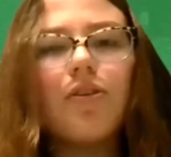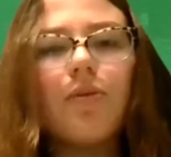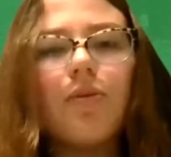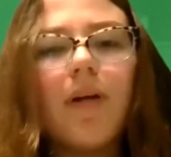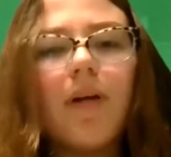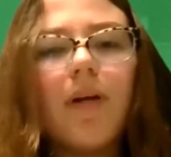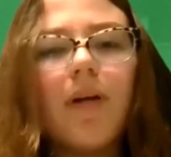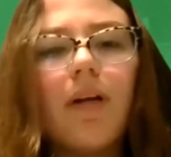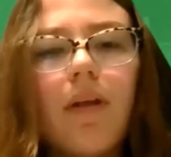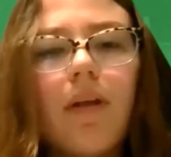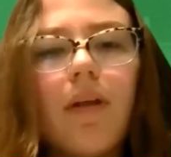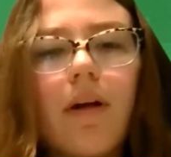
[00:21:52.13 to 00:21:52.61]
So
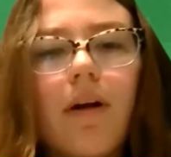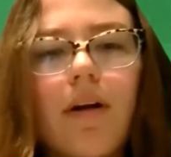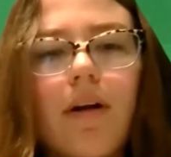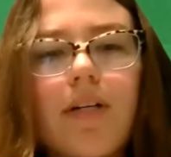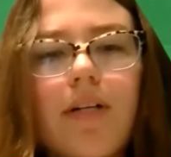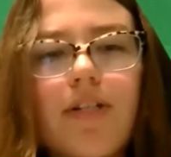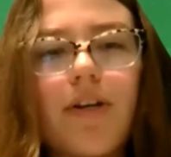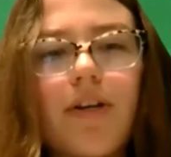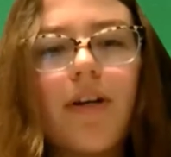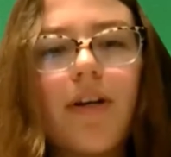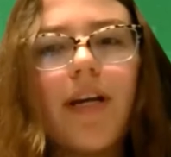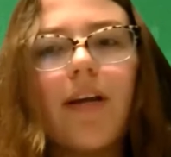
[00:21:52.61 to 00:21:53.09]
we know that our
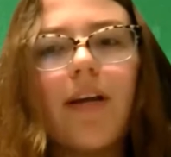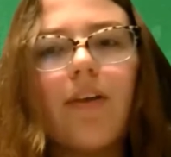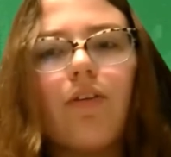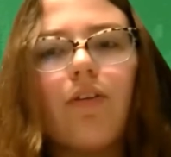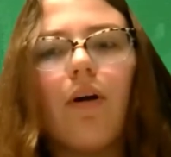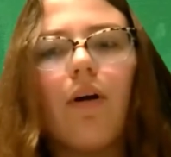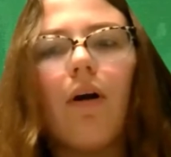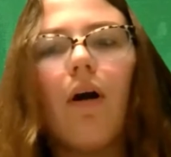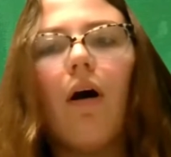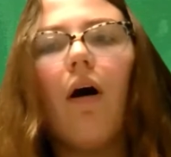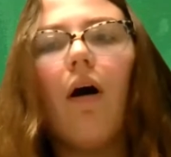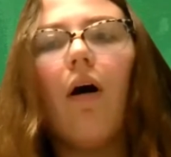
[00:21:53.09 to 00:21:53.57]
turkeys
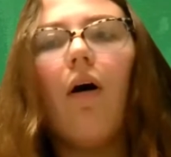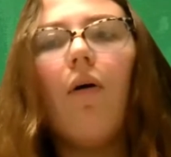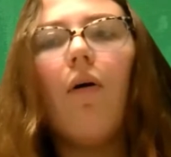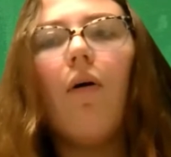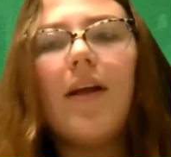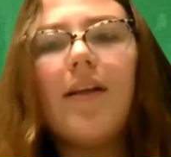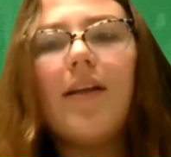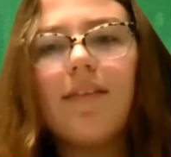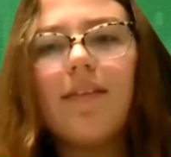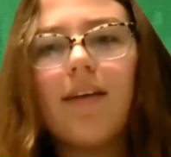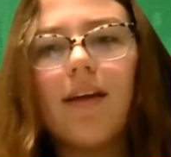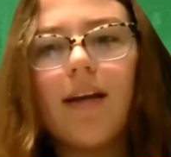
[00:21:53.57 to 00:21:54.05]
are
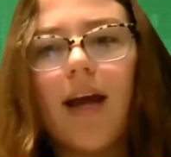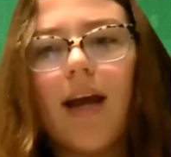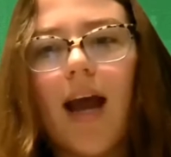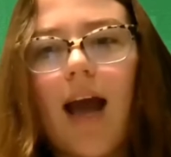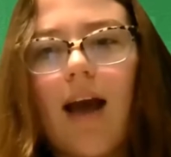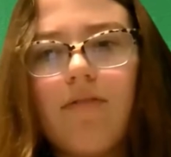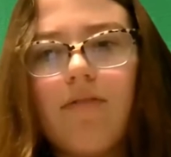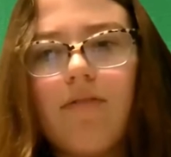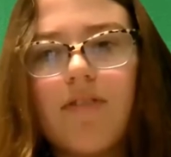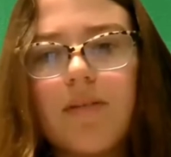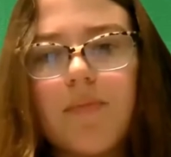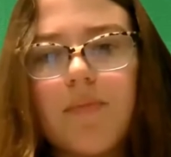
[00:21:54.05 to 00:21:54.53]
always going to
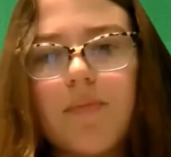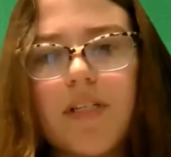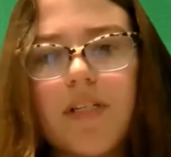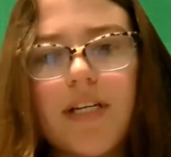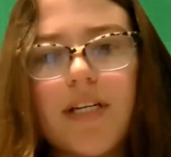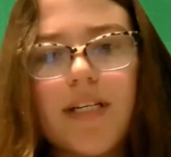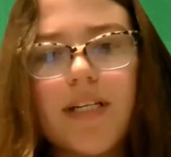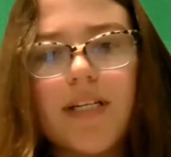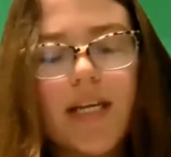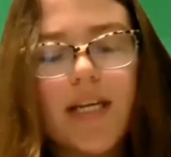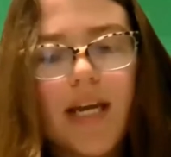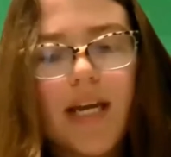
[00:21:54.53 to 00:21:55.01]
have
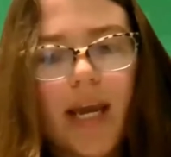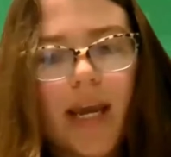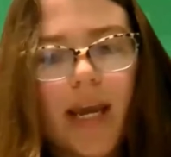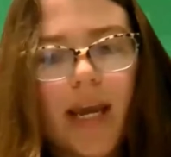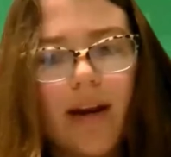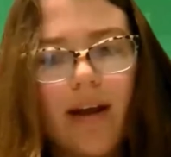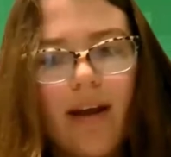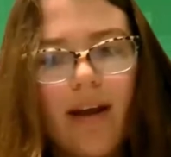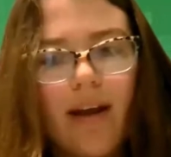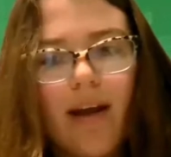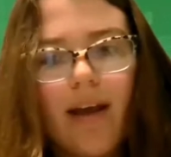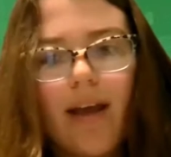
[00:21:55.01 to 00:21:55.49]
something to
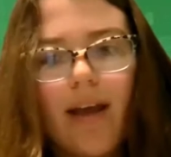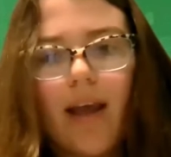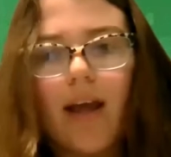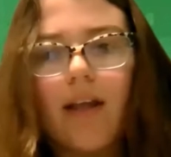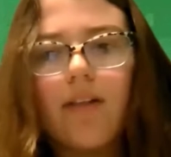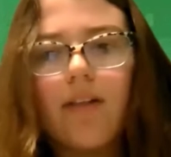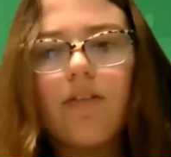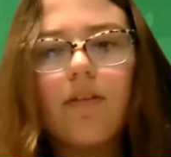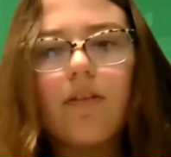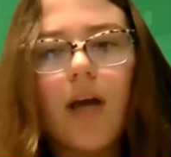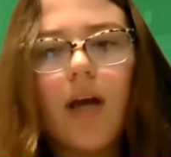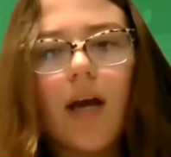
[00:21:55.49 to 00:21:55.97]
eat.
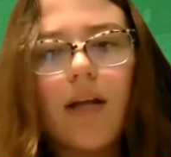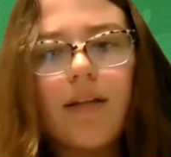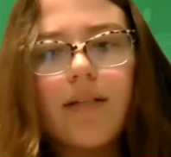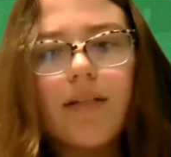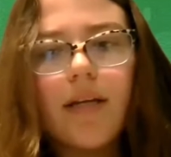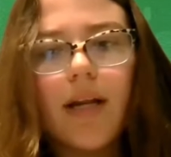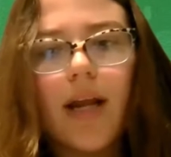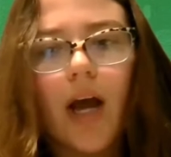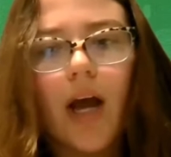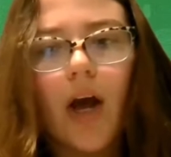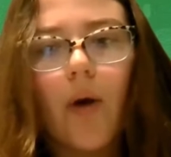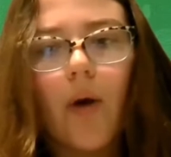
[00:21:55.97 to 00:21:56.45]
And so that's
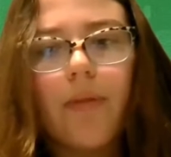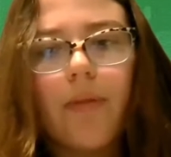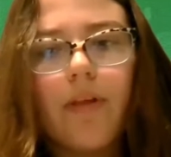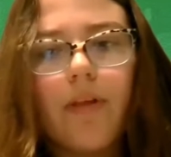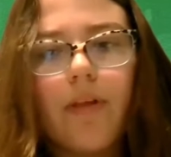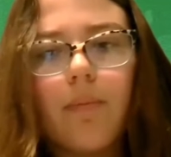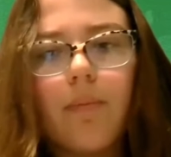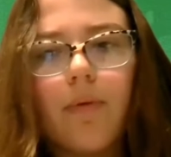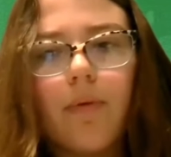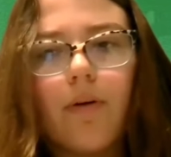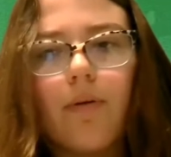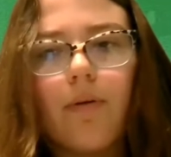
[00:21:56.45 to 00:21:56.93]
going to help
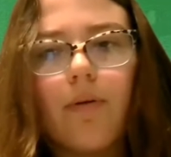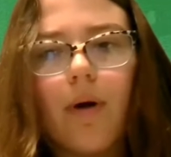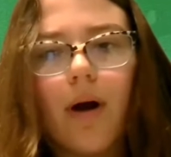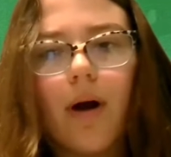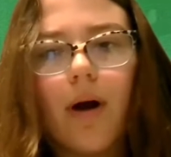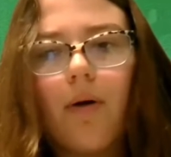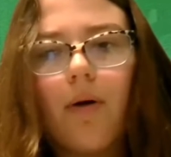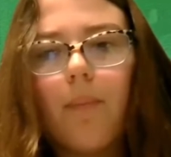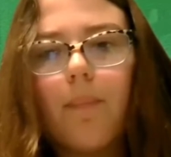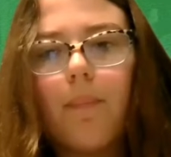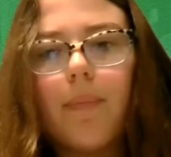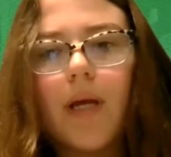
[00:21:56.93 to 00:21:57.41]
them
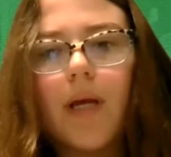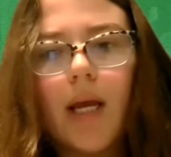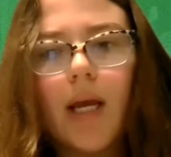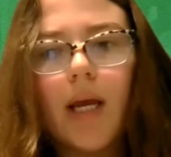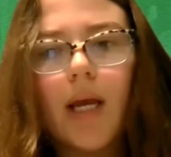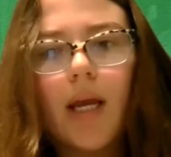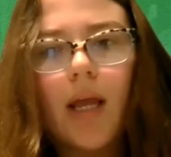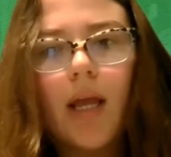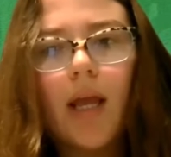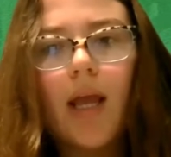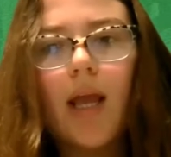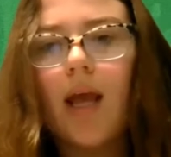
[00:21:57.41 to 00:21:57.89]
grow big.